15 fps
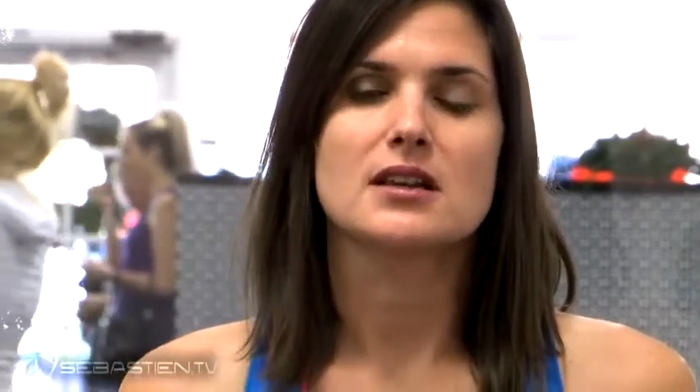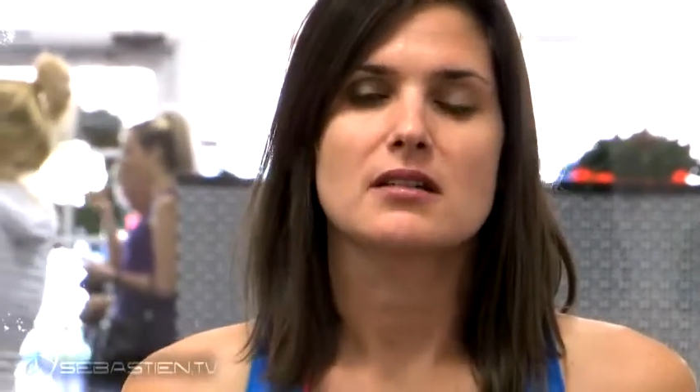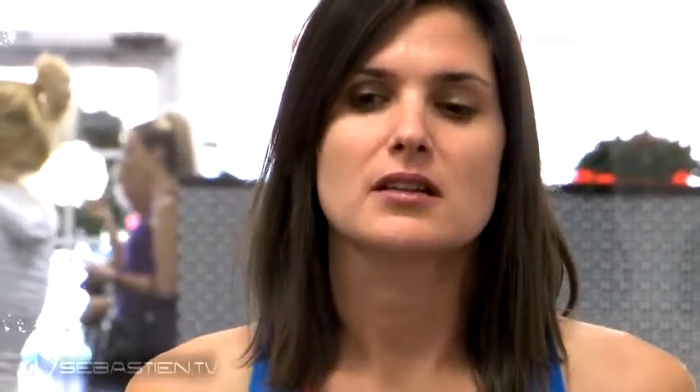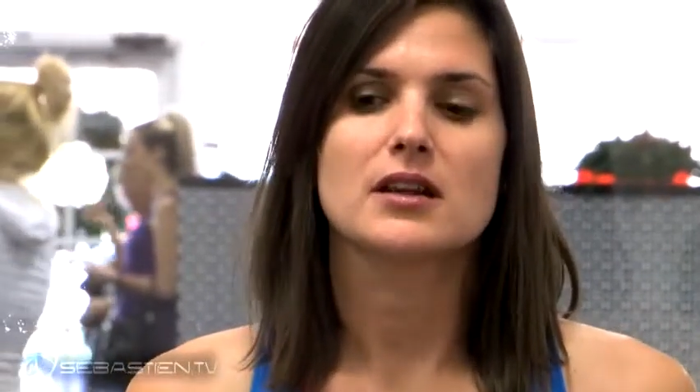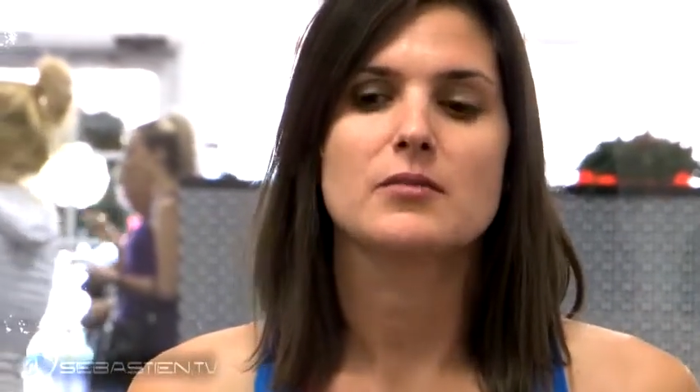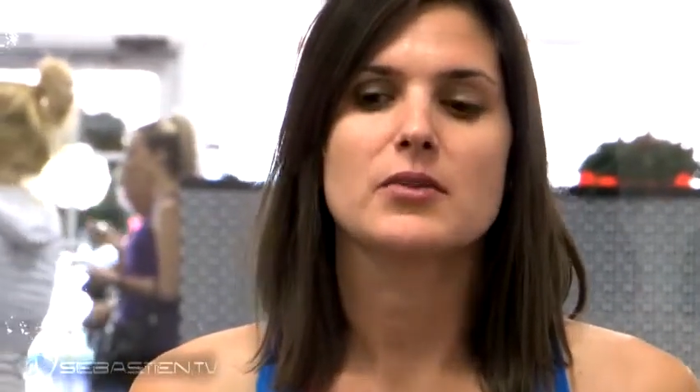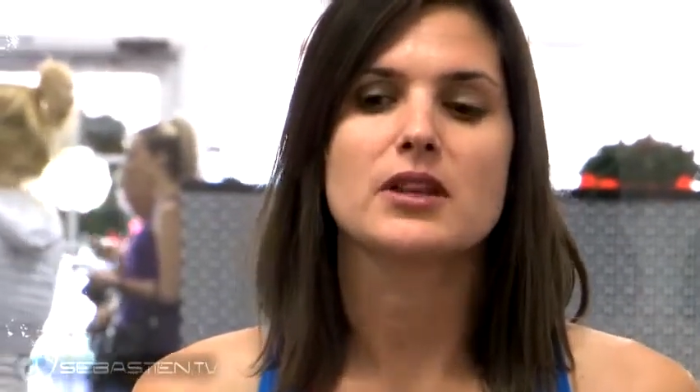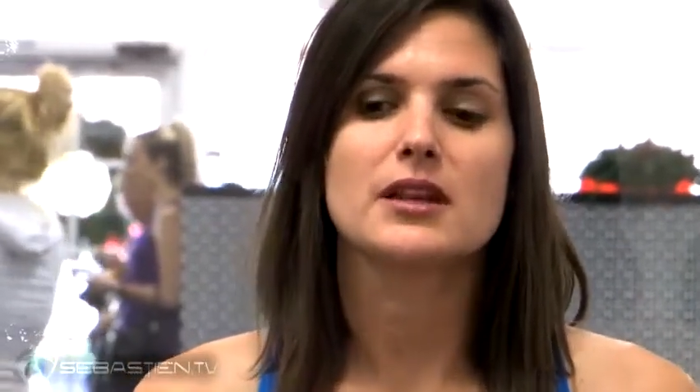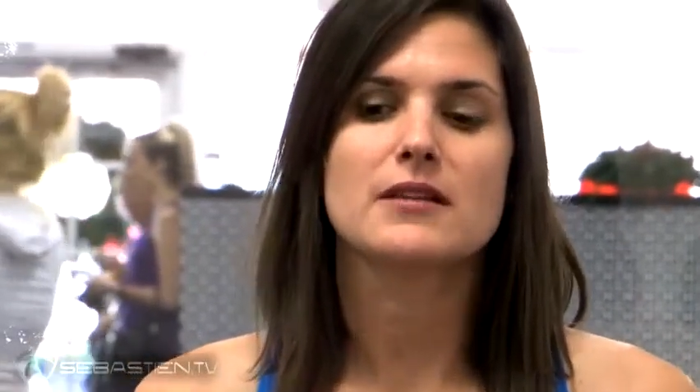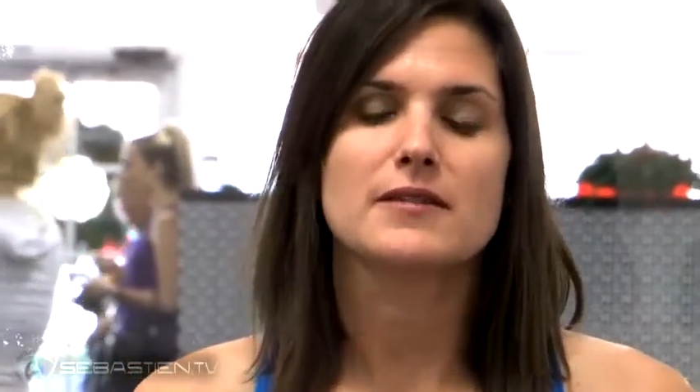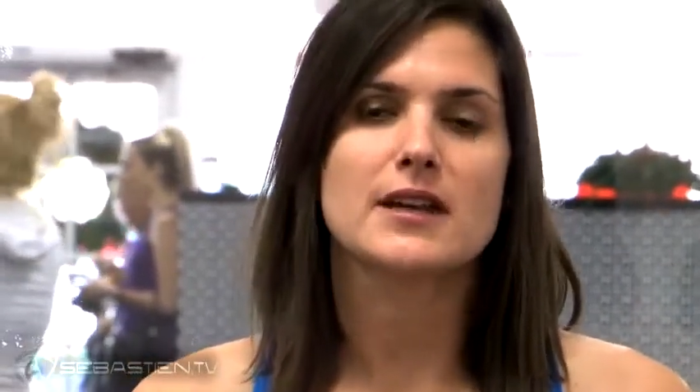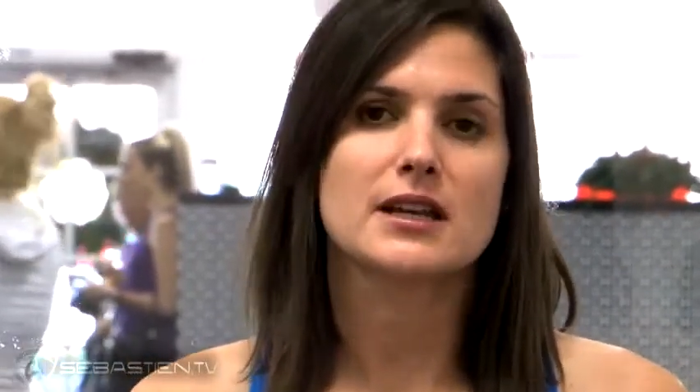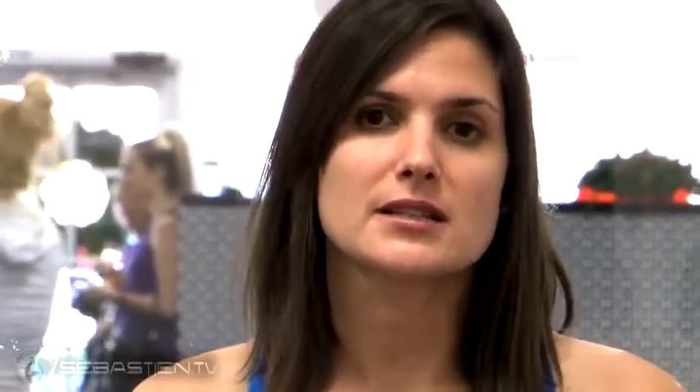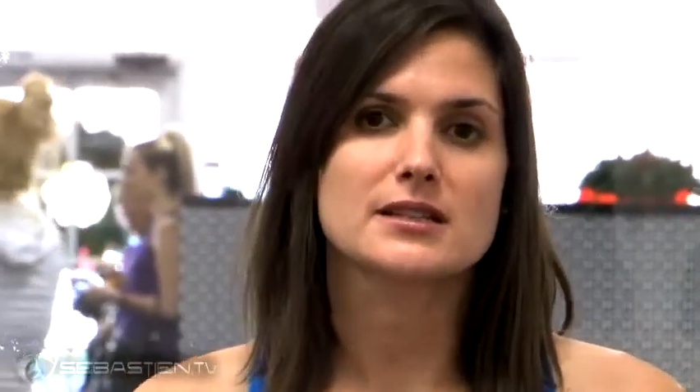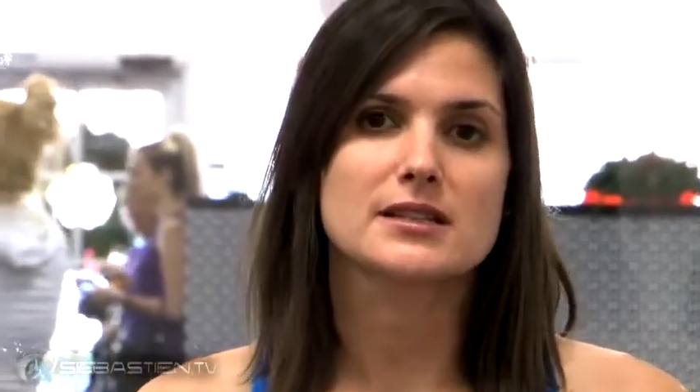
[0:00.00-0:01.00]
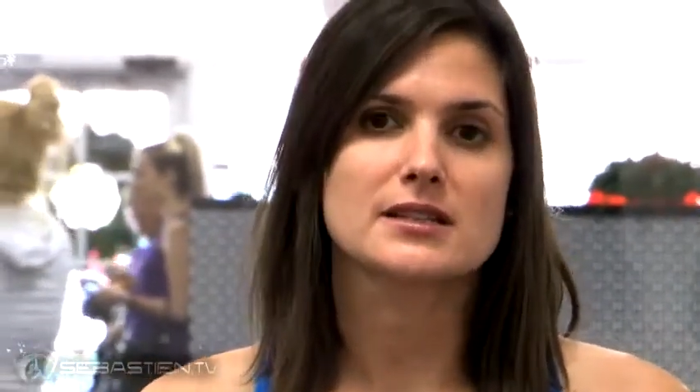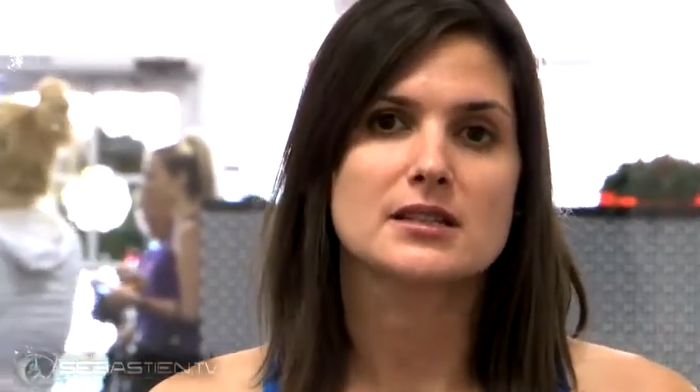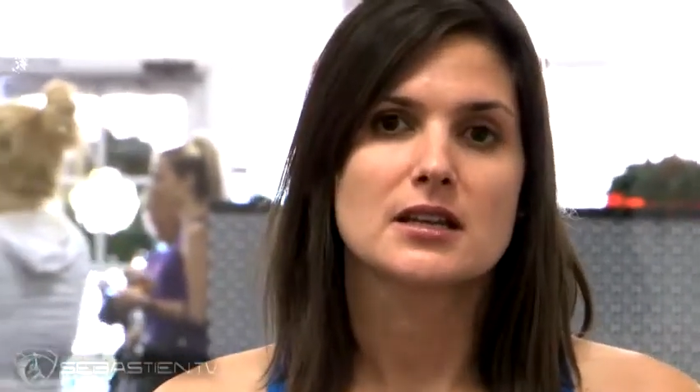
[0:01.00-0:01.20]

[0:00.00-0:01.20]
And I believe that it's